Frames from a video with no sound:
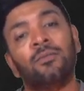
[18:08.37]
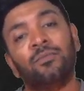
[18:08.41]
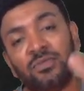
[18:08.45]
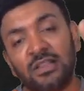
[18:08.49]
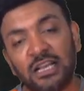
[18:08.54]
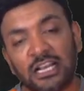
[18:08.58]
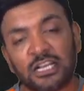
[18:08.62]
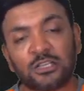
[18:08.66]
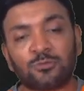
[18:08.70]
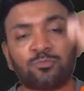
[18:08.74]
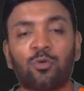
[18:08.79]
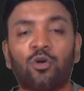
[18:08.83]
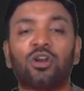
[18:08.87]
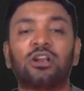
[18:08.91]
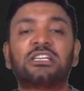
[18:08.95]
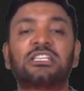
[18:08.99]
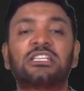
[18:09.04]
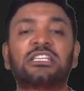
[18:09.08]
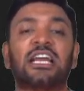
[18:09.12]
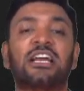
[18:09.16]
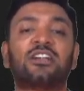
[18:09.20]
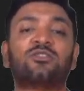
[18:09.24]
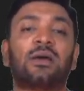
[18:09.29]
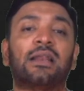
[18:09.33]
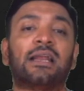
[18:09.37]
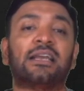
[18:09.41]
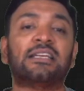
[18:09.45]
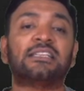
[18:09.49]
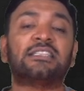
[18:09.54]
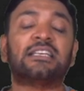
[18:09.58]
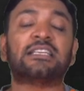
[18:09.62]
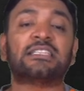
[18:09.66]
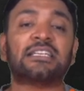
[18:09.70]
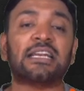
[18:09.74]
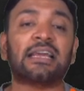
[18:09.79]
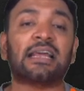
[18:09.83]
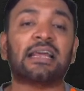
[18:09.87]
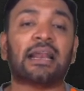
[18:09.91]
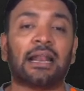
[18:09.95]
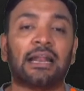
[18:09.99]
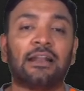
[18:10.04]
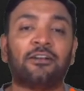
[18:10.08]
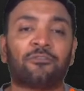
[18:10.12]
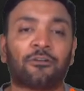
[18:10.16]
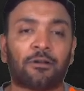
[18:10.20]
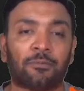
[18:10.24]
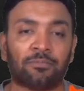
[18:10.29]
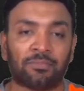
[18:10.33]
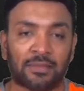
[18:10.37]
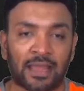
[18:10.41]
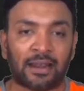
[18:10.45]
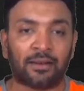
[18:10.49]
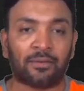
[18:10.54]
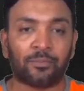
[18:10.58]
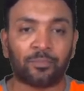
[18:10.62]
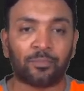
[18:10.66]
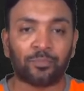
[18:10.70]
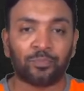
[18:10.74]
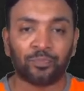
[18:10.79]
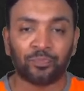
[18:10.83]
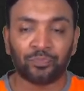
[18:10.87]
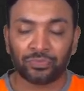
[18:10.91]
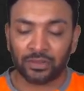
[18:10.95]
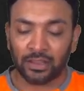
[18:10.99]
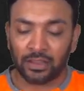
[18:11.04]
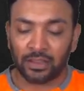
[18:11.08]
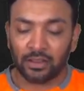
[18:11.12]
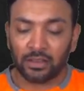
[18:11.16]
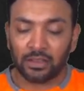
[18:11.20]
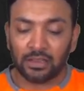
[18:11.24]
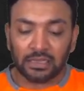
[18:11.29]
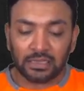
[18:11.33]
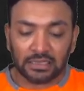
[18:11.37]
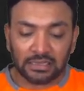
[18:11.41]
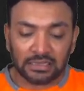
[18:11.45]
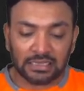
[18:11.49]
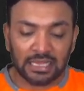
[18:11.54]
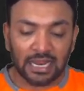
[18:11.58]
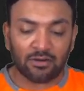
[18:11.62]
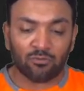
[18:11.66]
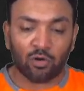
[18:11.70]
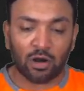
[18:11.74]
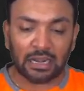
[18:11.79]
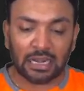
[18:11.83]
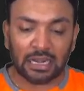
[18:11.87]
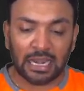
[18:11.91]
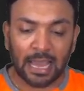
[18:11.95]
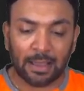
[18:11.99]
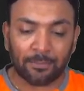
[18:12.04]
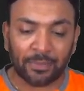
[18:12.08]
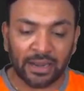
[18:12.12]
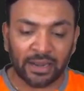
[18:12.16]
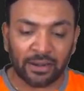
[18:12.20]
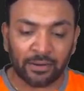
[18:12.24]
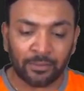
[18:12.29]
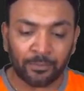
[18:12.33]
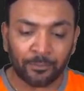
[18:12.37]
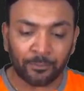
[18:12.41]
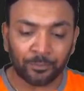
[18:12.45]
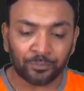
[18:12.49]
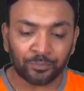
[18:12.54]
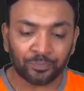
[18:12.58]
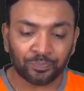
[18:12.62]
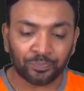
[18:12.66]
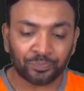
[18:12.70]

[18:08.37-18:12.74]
These bonus shares were existing right from then. Then what will happen?